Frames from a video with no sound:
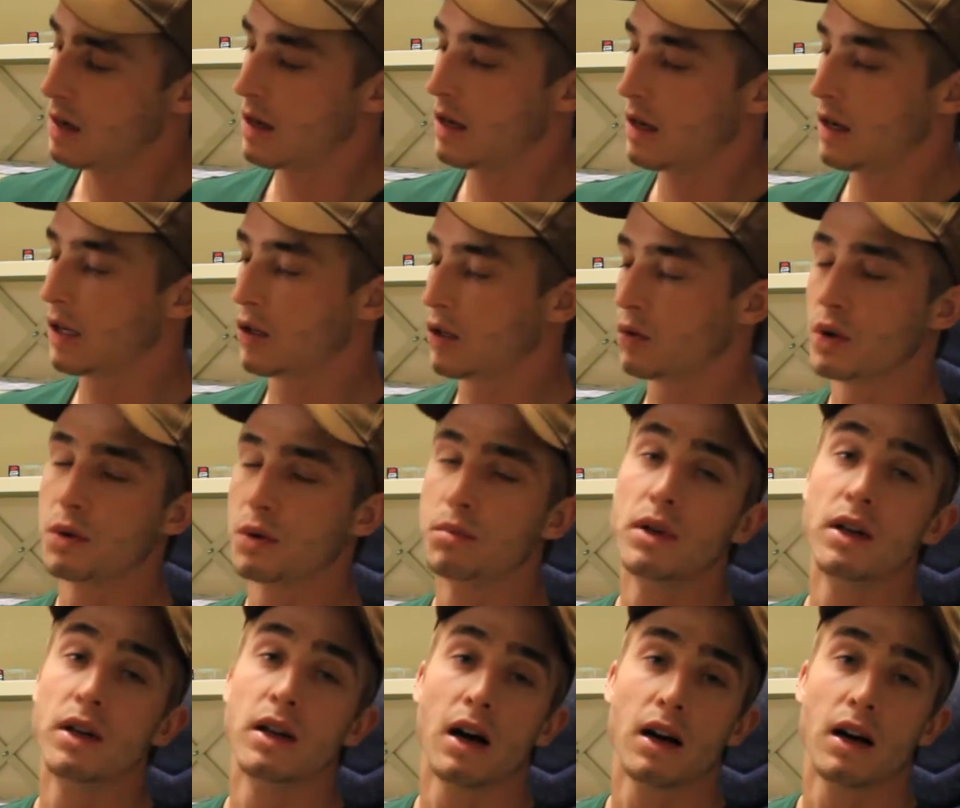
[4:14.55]
it would
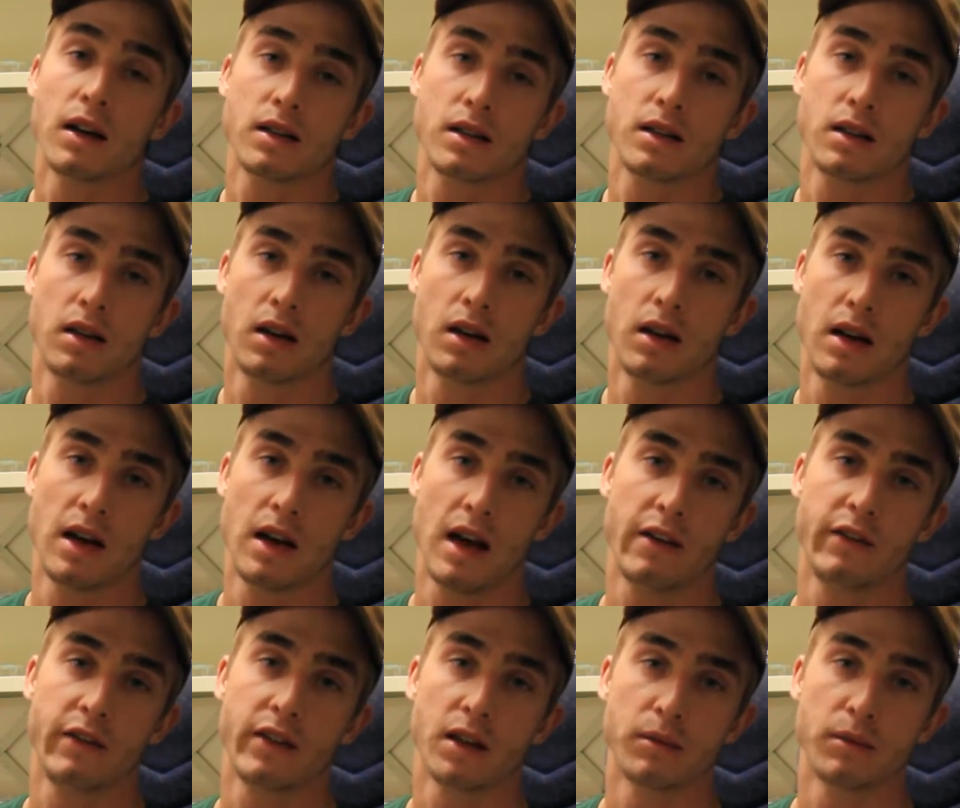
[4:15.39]
be nice
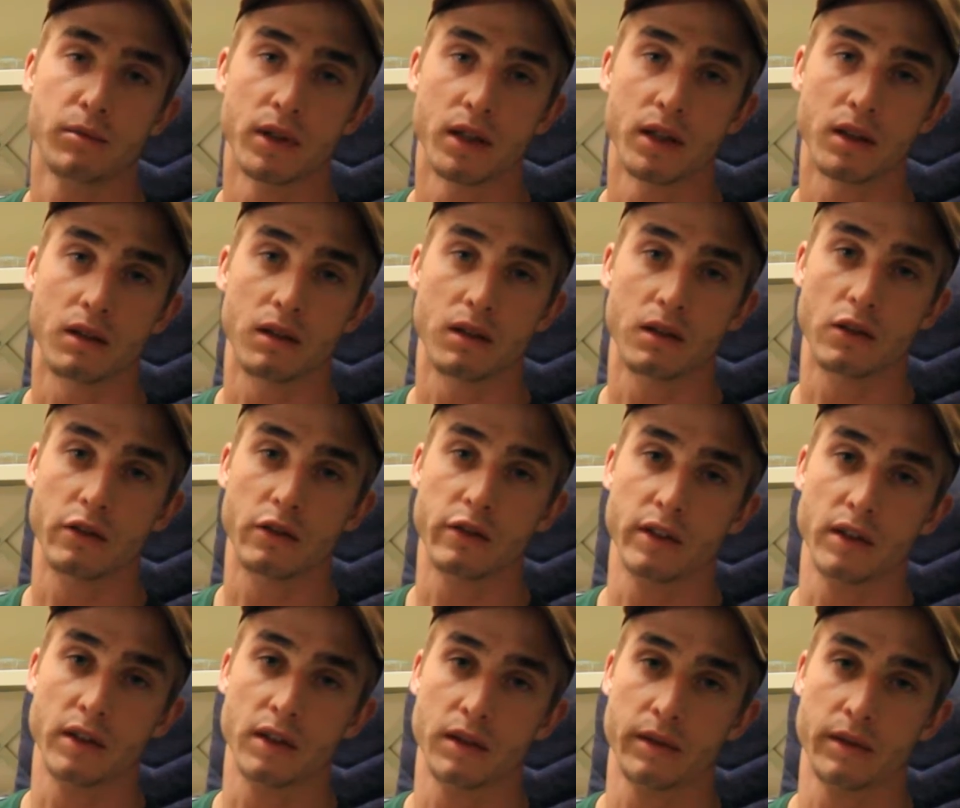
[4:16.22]
having a bit of
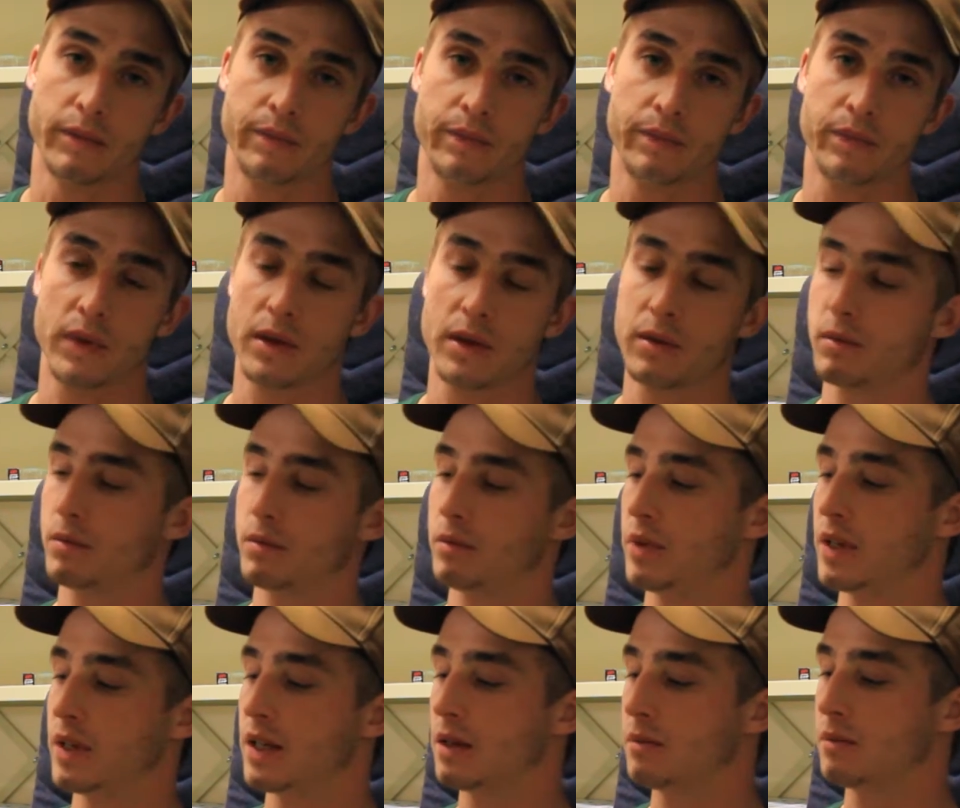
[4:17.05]
a
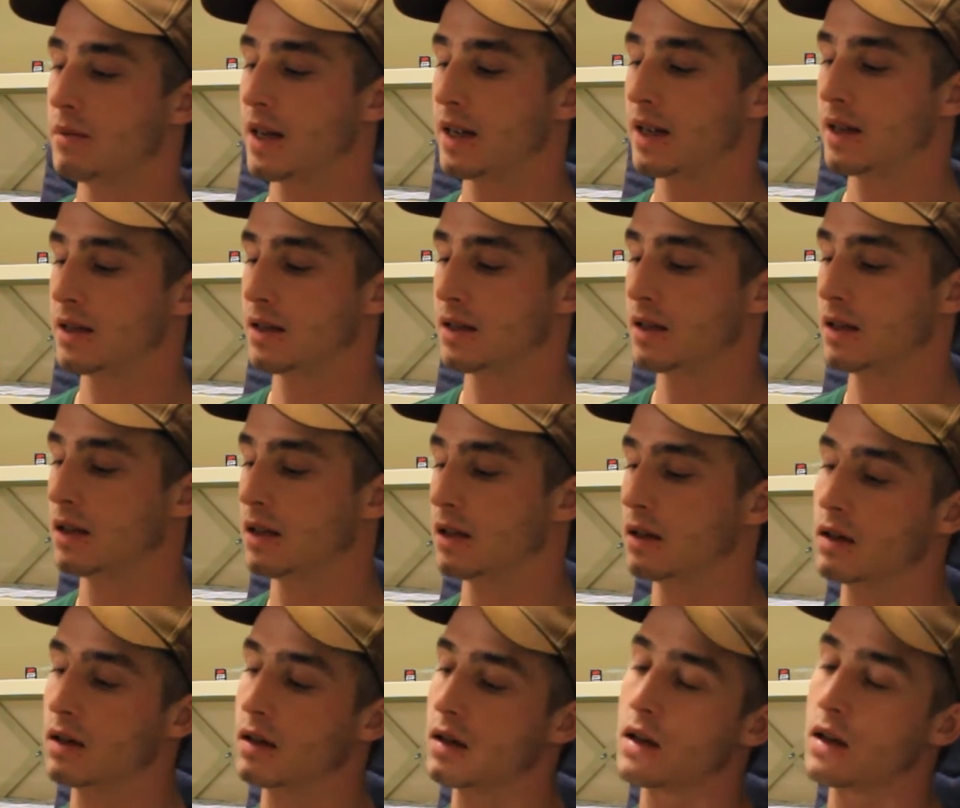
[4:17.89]
bigger magazine.